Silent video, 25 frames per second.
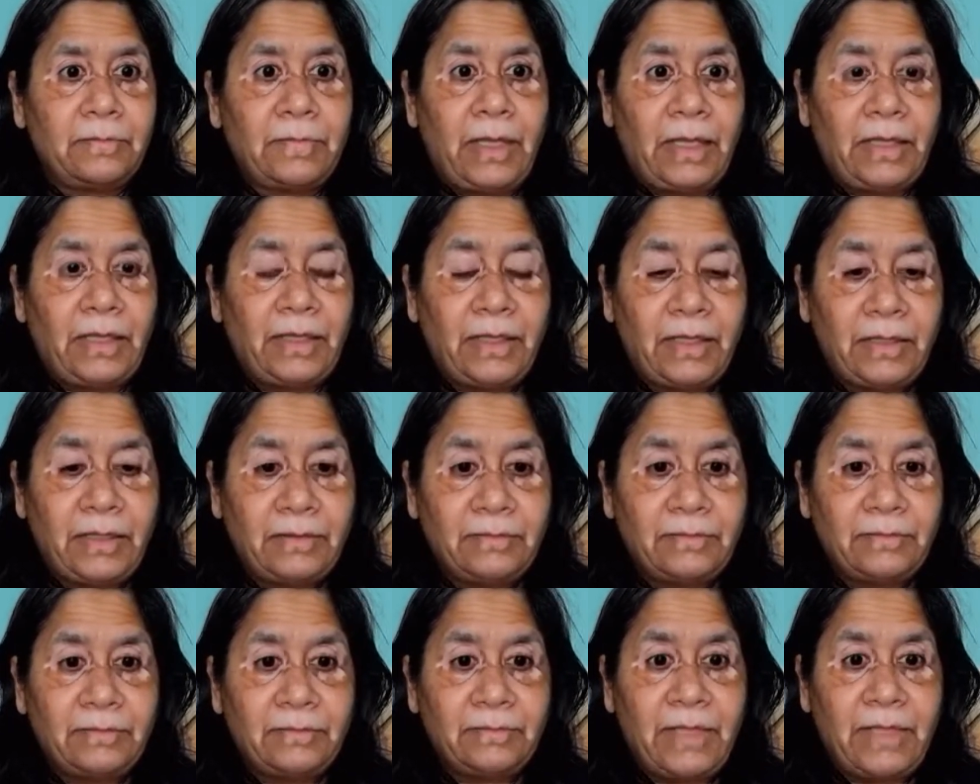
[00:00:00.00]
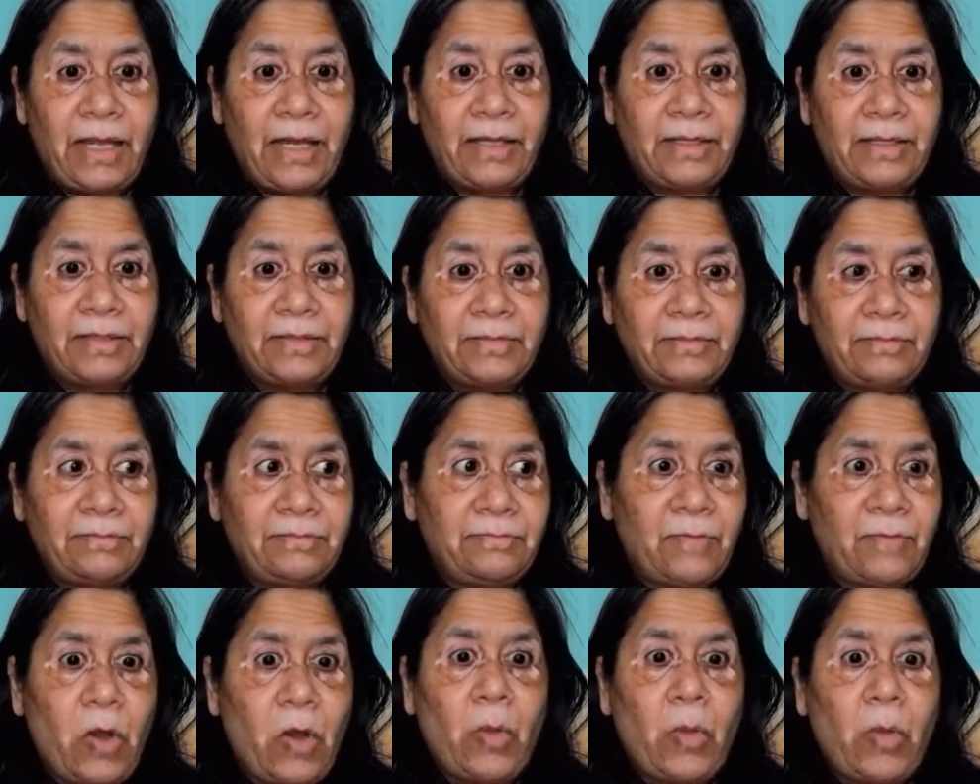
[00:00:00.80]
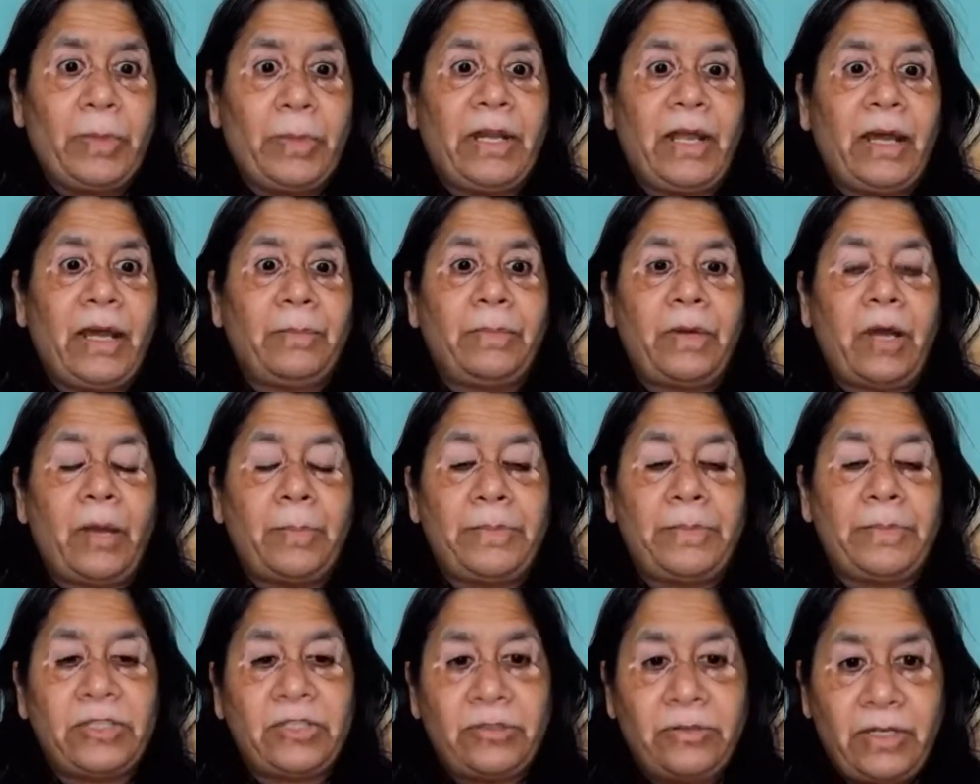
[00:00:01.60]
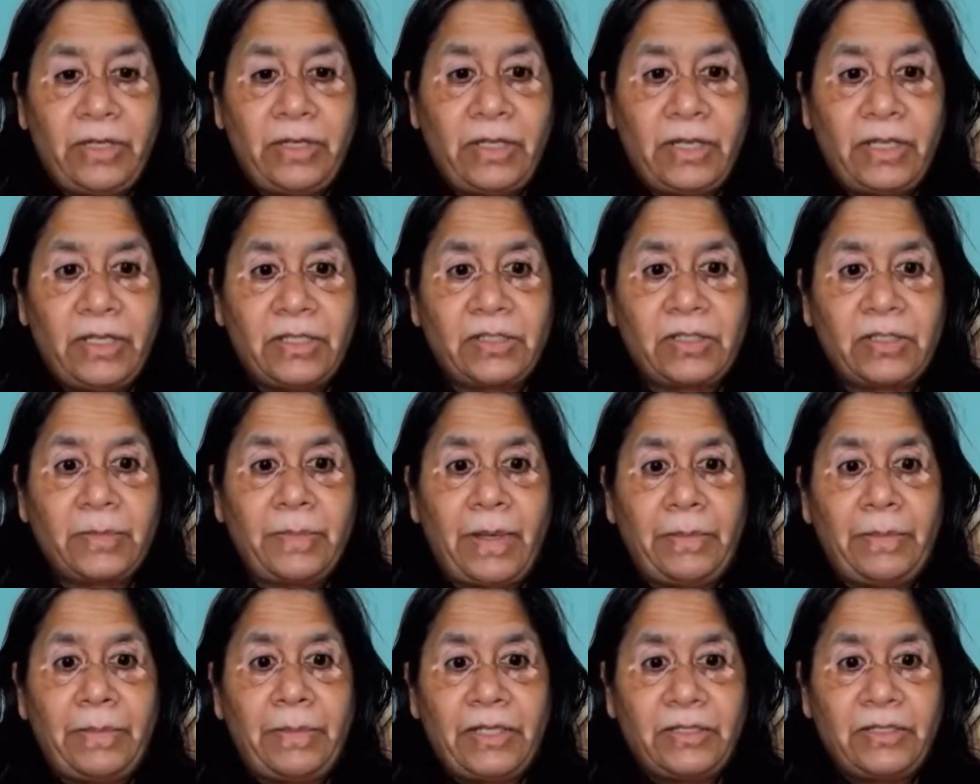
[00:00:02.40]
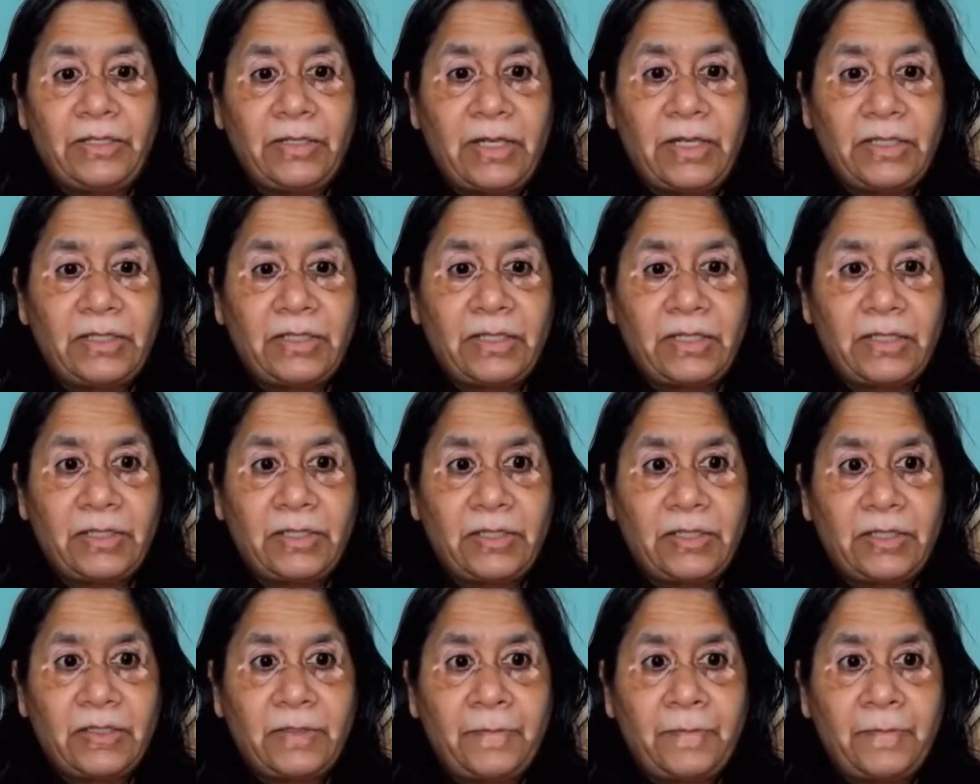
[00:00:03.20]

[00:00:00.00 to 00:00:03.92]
And then that opened up opportunities to publish research.